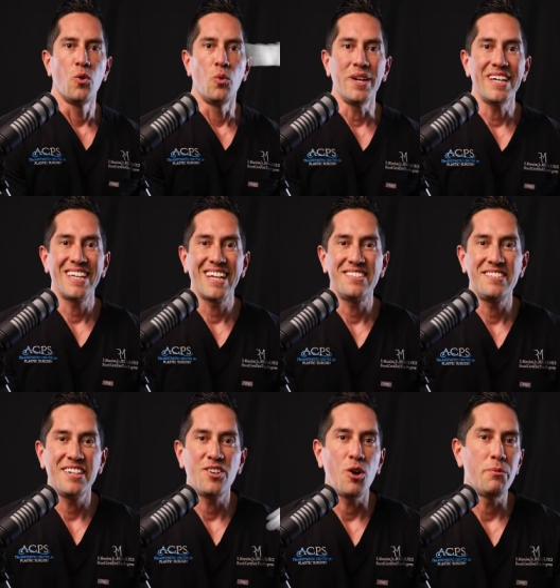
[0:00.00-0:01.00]
When can I
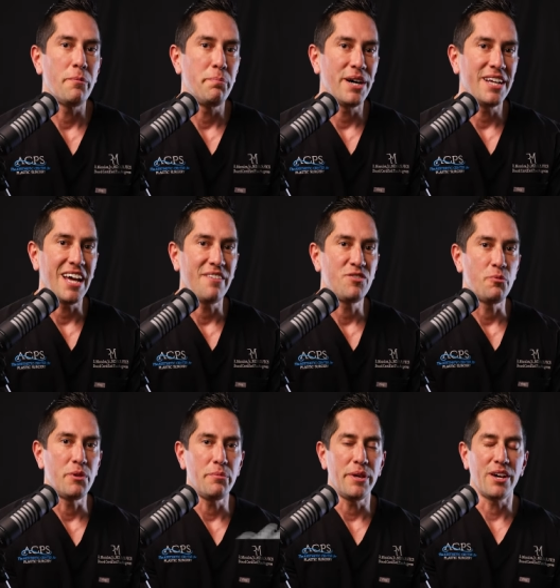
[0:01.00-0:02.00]
sit on my butt after
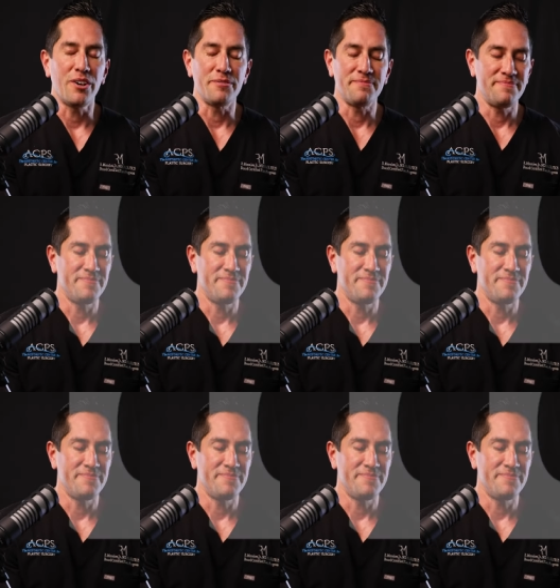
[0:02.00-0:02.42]
BBL?